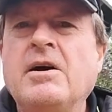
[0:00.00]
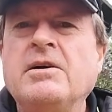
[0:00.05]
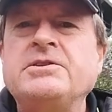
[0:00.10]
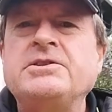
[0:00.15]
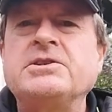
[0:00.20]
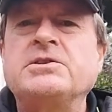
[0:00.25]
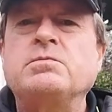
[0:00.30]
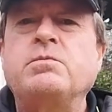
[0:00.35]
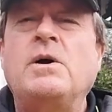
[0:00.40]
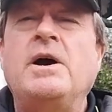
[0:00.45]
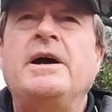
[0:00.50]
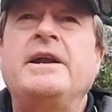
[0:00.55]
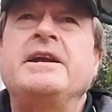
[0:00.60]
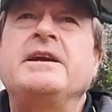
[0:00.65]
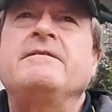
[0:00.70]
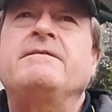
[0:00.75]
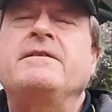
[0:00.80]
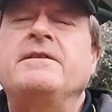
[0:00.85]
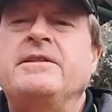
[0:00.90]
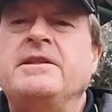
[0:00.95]
Just
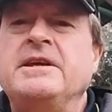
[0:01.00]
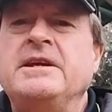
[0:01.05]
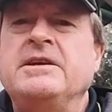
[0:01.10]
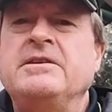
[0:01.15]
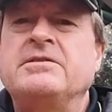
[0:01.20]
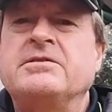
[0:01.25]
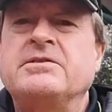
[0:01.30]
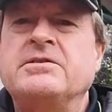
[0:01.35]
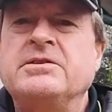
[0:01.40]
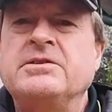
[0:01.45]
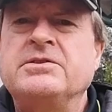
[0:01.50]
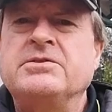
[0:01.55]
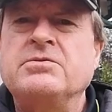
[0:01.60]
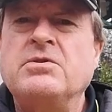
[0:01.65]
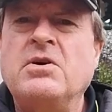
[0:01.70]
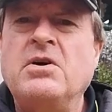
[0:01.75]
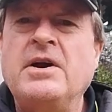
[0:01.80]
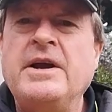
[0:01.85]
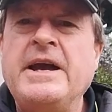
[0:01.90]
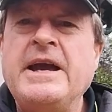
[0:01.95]
waiting for things to
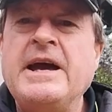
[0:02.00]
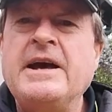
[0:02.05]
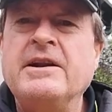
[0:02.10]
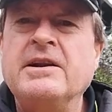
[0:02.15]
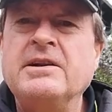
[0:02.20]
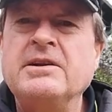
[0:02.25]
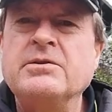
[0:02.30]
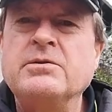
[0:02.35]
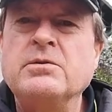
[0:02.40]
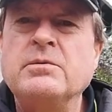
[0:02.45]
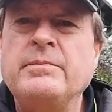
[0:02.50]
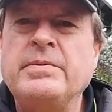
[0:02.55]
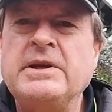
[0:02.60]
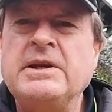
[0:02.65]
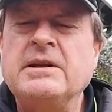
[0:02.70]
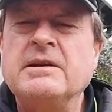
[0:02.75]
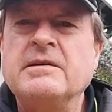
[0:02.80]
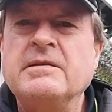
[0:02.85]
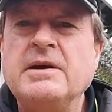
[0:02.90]
dry out a little bit